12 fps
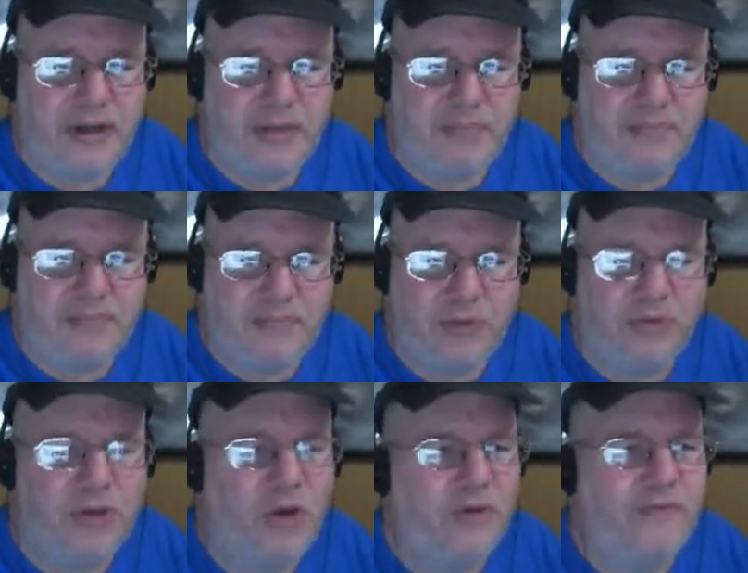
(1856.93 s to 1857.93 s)
I
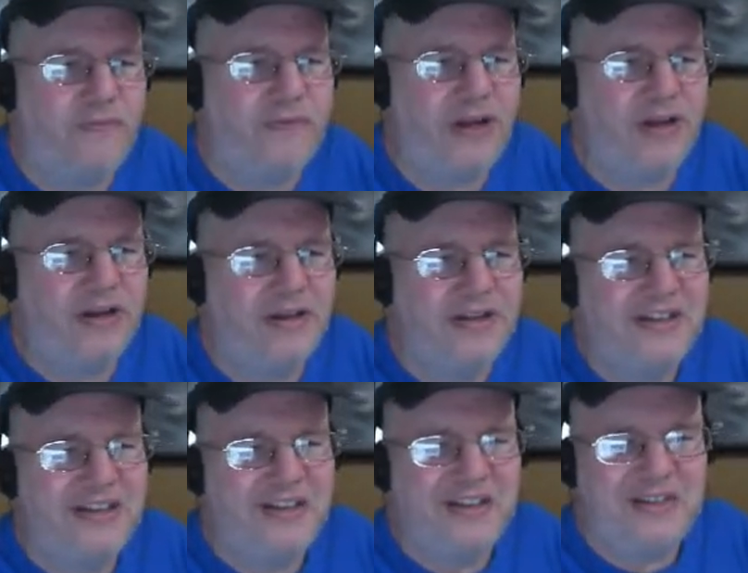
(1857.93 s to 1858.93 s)
don't know if
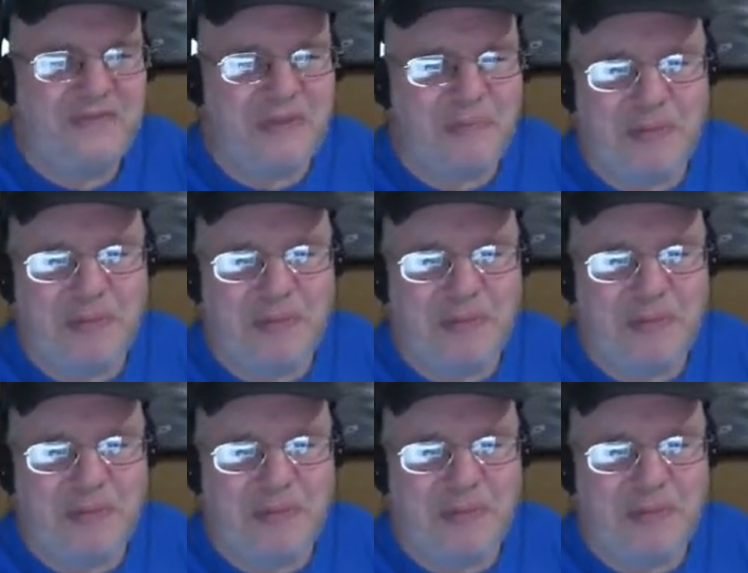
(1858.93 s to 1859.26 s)
the